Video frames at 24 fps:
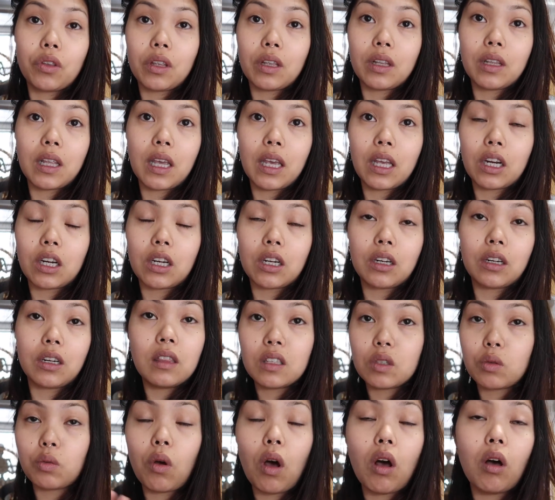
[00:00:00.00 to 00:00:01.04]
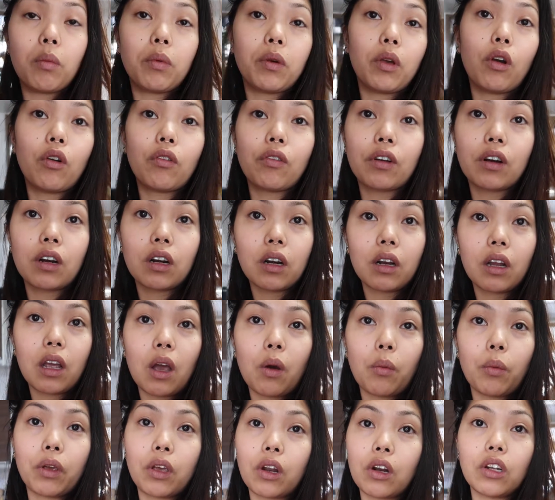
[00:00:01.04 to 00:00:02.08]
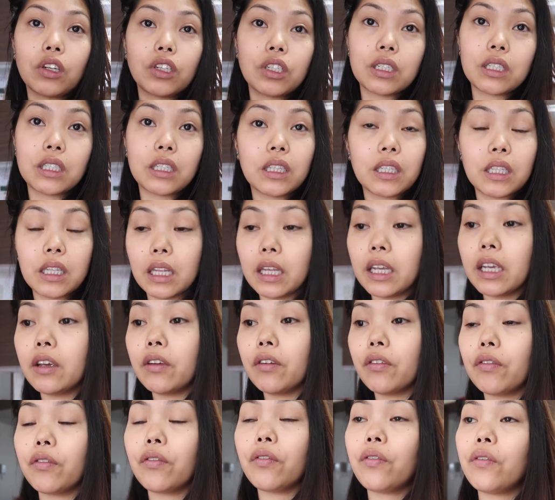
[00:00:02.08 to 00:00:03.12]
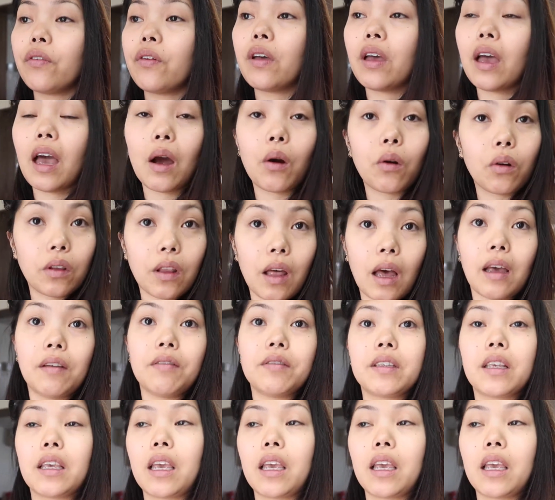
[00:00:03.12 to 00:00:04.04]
than later this will all be over and we can all just live our lives